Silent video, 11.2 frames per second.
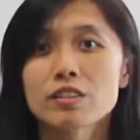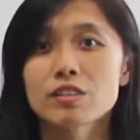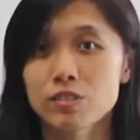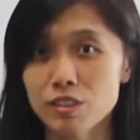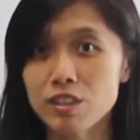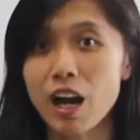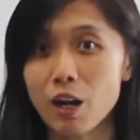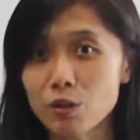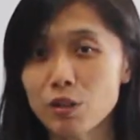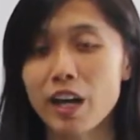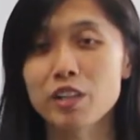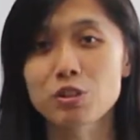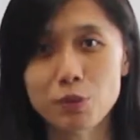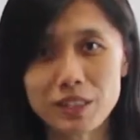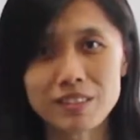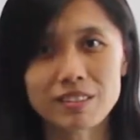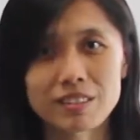See how I do
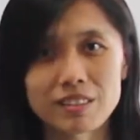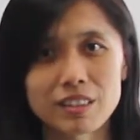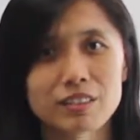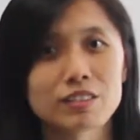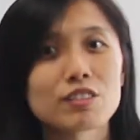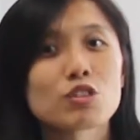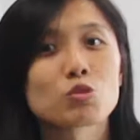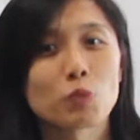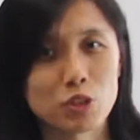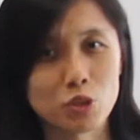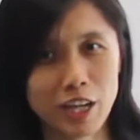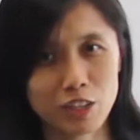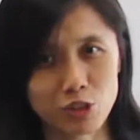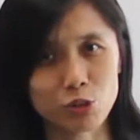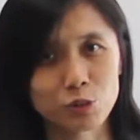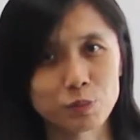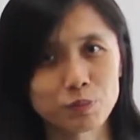it? This is what you can
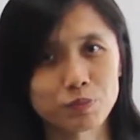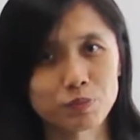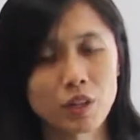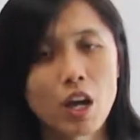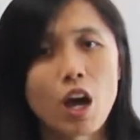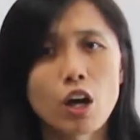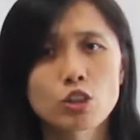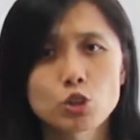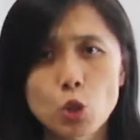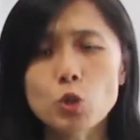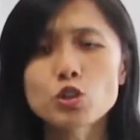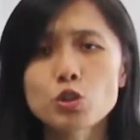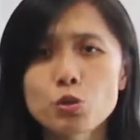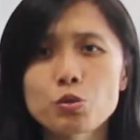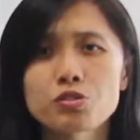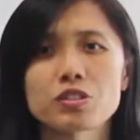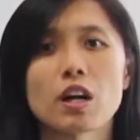do. Don't
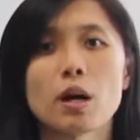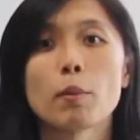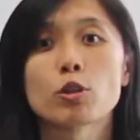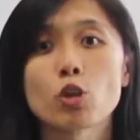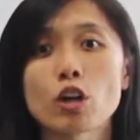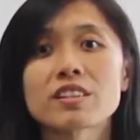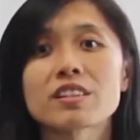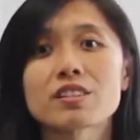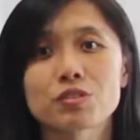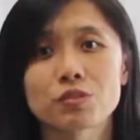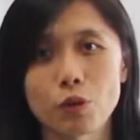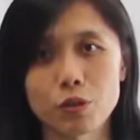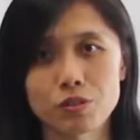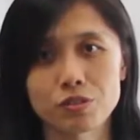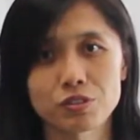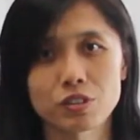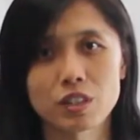use a monotonous
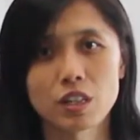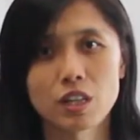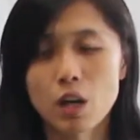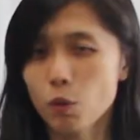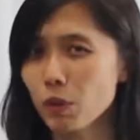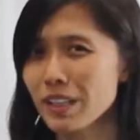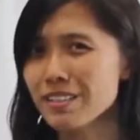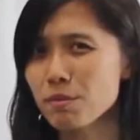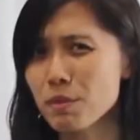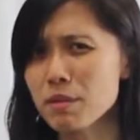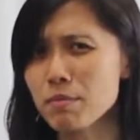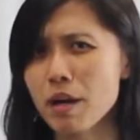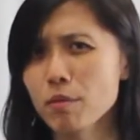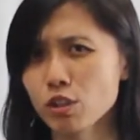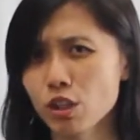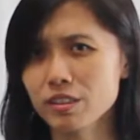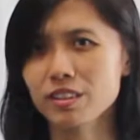voice. What does it mean by
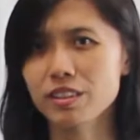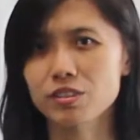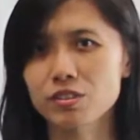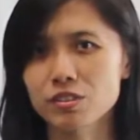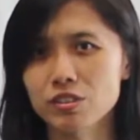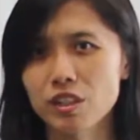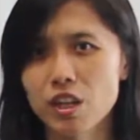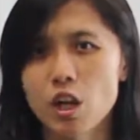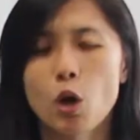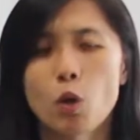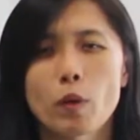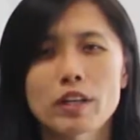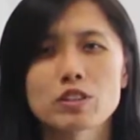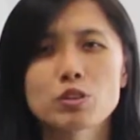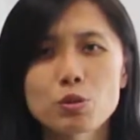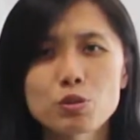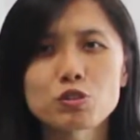monotonous? When
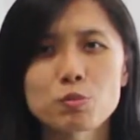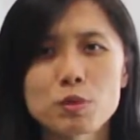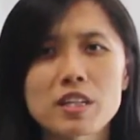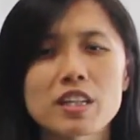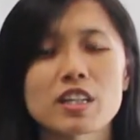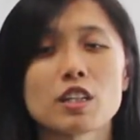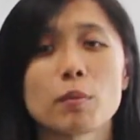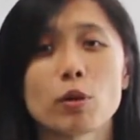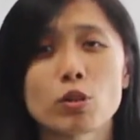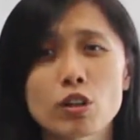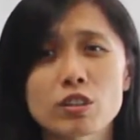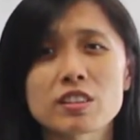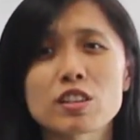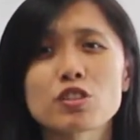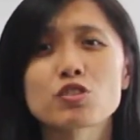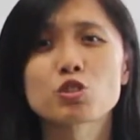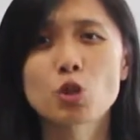you speak in a
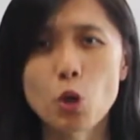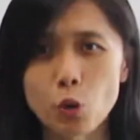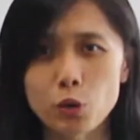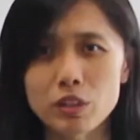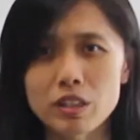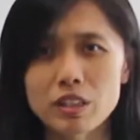monotonous tone,